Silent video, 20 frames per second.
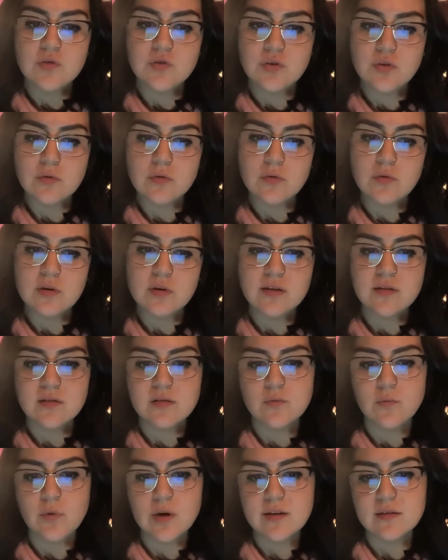2
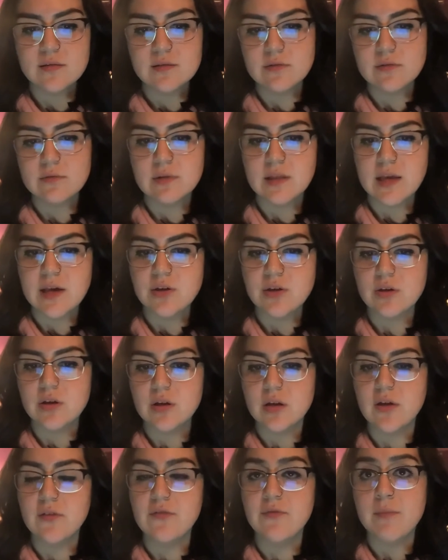is, what is the
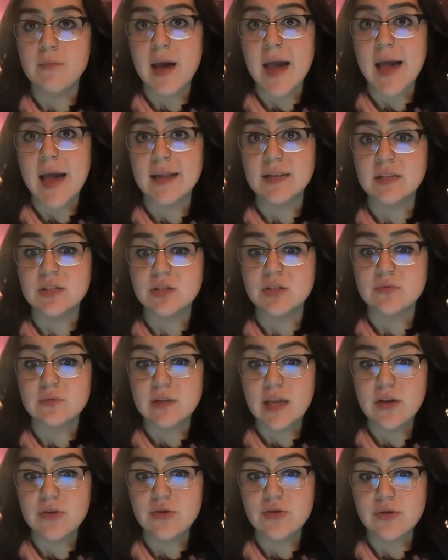relation of man to
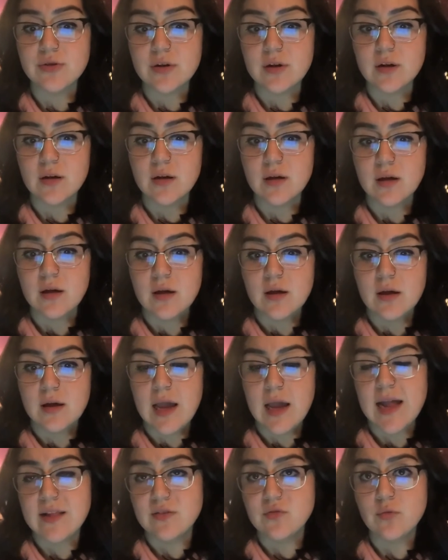nature
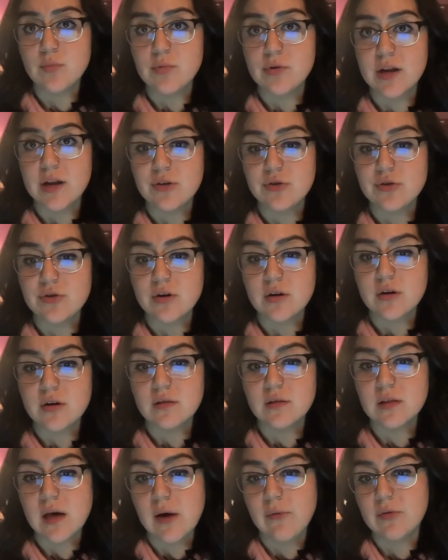and supernature?
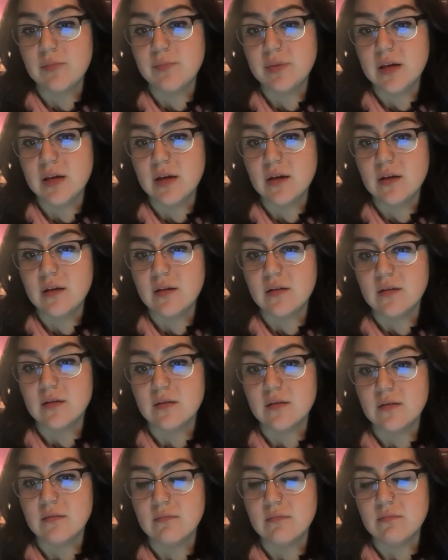That would be
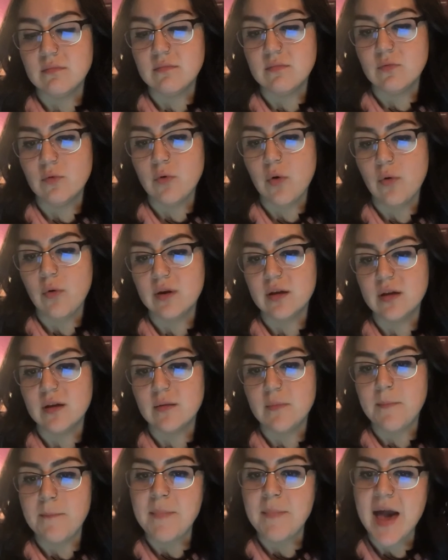
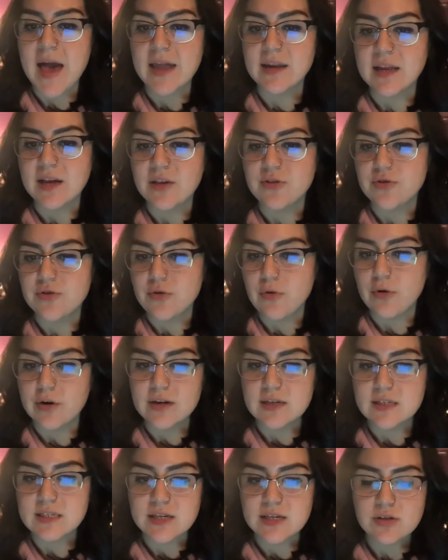quoted man-nature
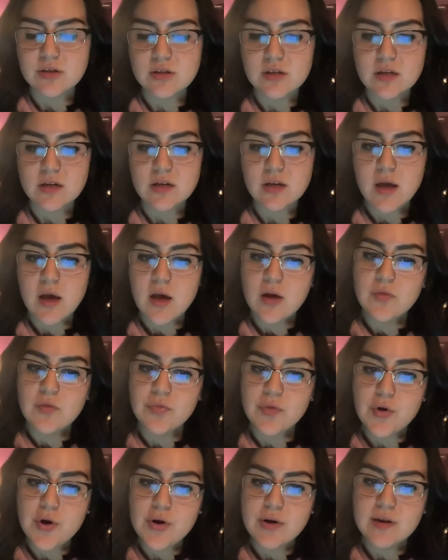orientation.
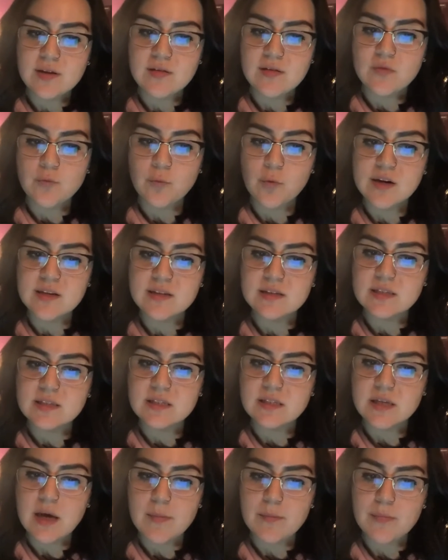3rd is, what is the
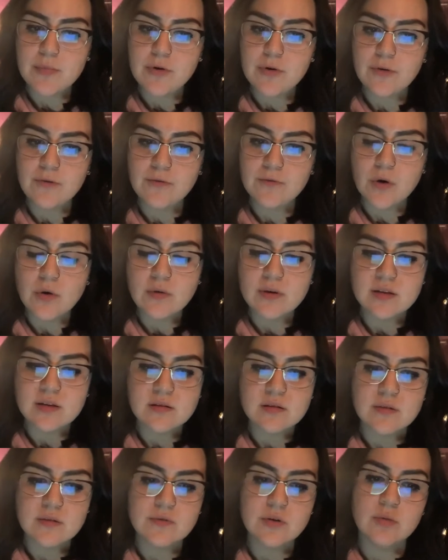temporal
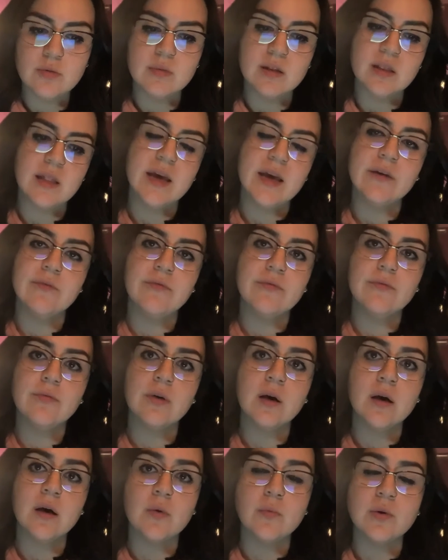focus of human life,
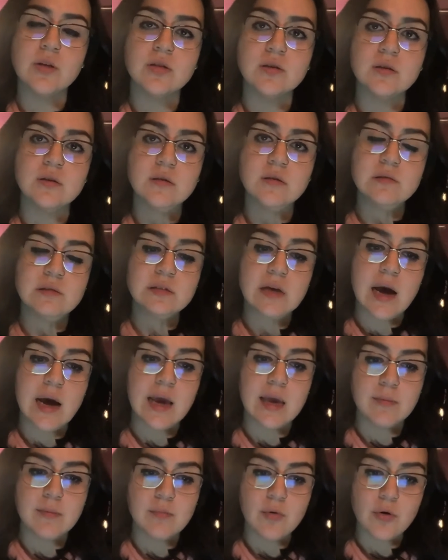which is
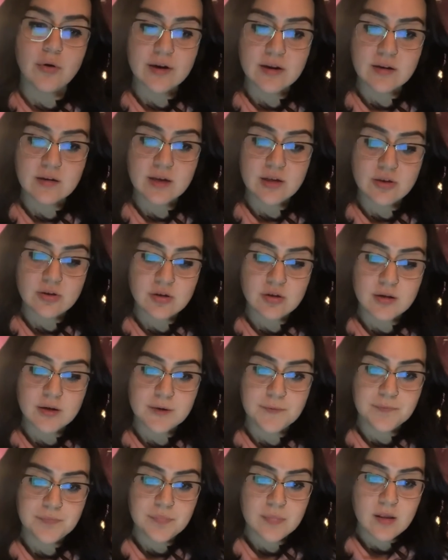time
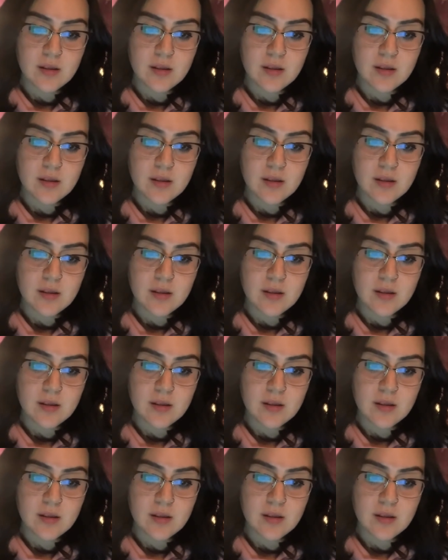orientation?